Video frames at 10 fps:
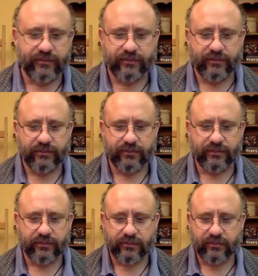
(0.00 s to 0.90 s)

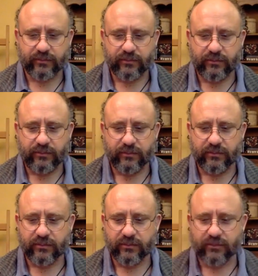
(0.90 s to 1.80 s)

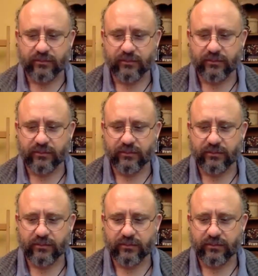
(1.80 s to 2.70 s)

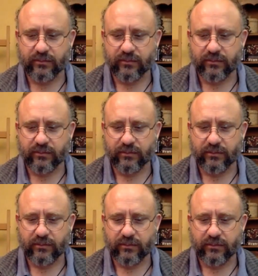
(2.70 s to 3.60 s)

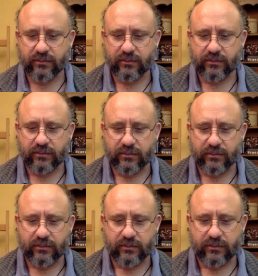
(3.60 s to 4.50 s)

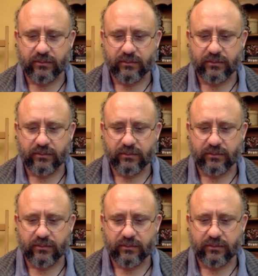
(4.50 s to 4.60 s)
(no one is talking)